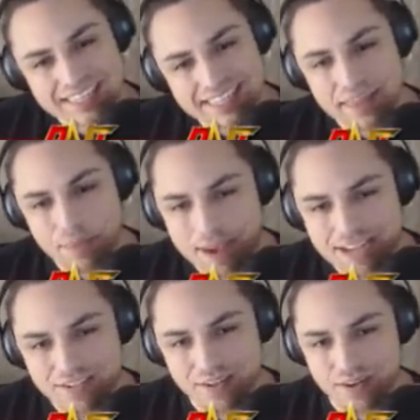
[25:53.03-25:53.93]
The
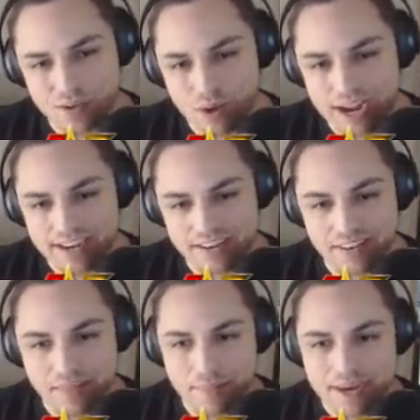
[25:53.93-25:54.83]
bats are a little quiet.
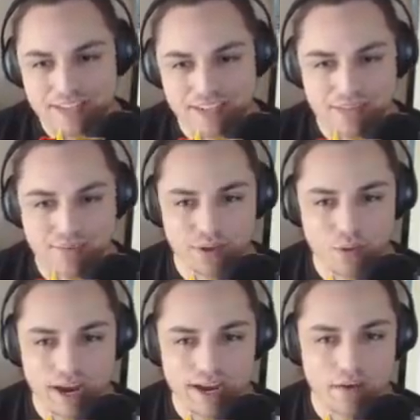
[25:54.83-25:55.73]
Bats are definitely
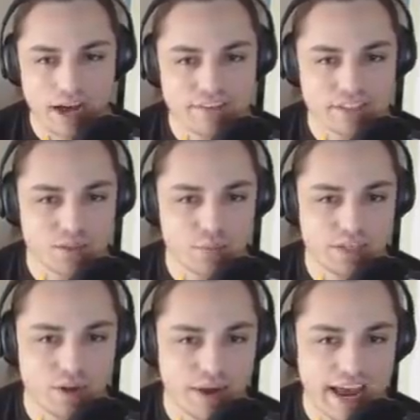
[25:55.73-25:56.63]
quiet. Obviously, we
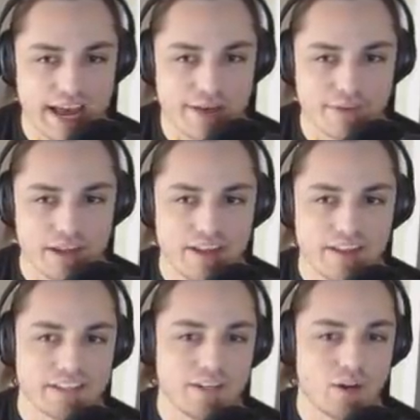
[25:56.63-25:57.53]
don't have,
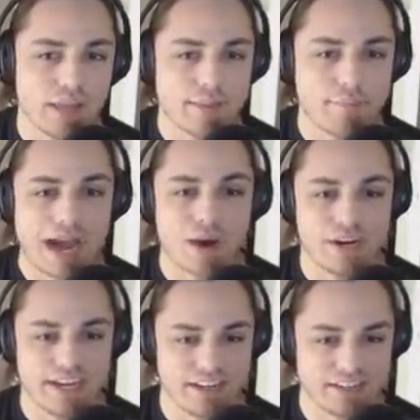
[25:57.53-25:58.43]
you know, like
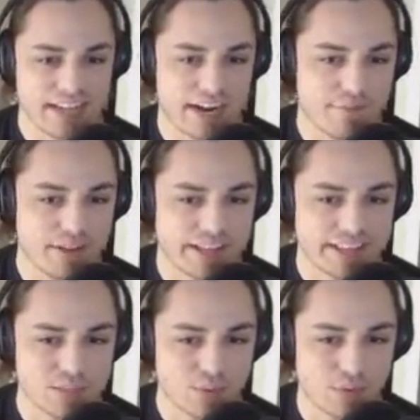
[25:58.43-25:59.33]
power hitters. And I feel like
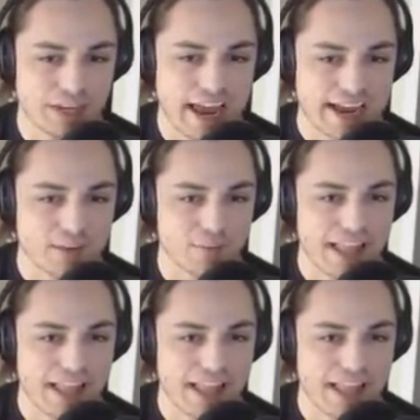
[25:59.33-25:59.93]
that's what we're lacking.